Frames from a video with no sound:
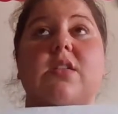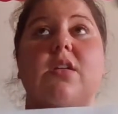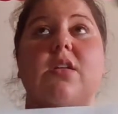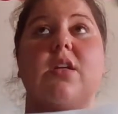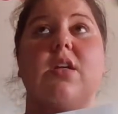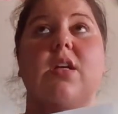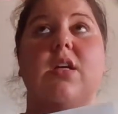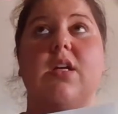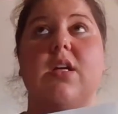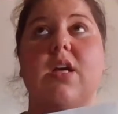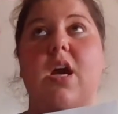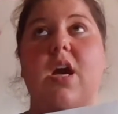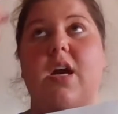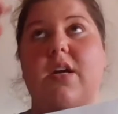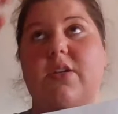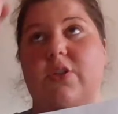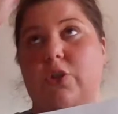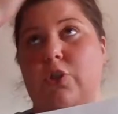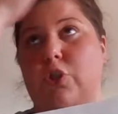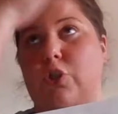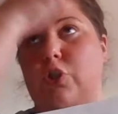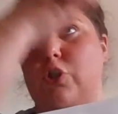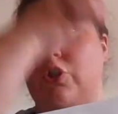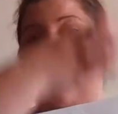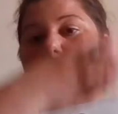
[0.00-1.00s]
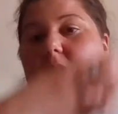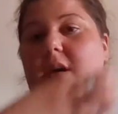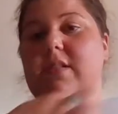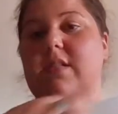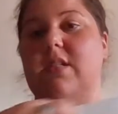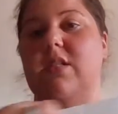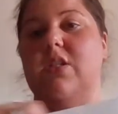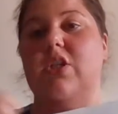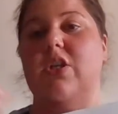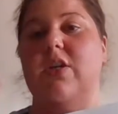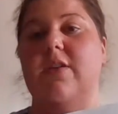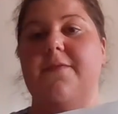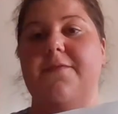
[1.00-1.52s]
You're going to cut
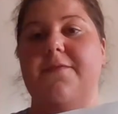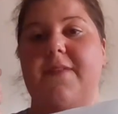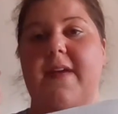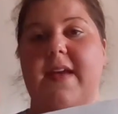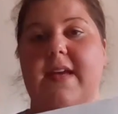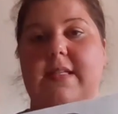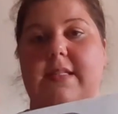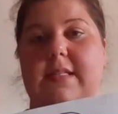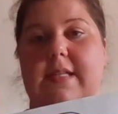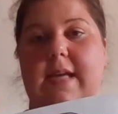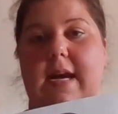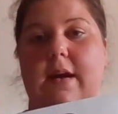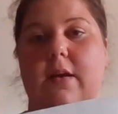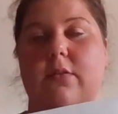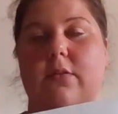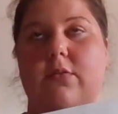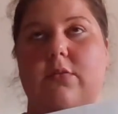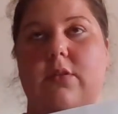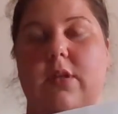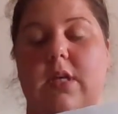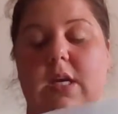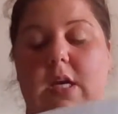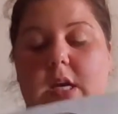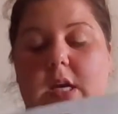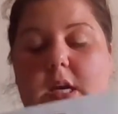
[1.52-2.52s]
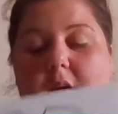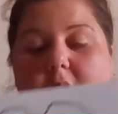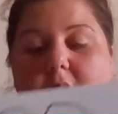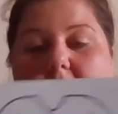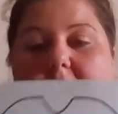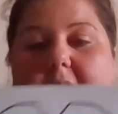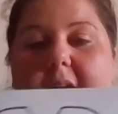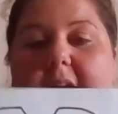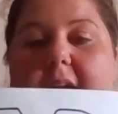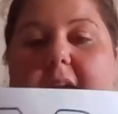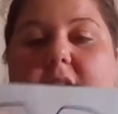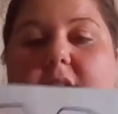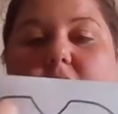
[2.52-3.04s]
just your face out.
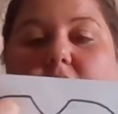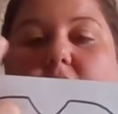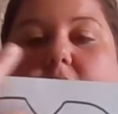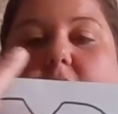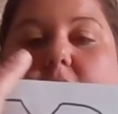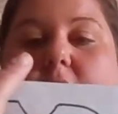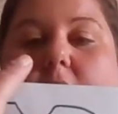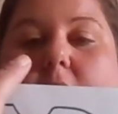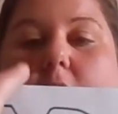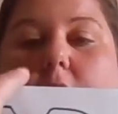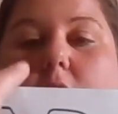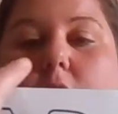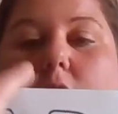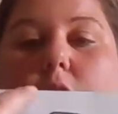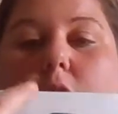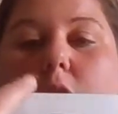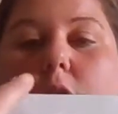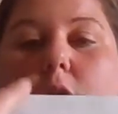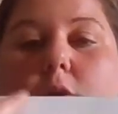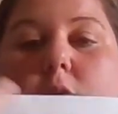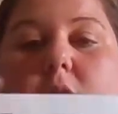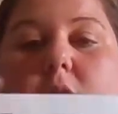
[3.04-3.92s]
And you're going to glue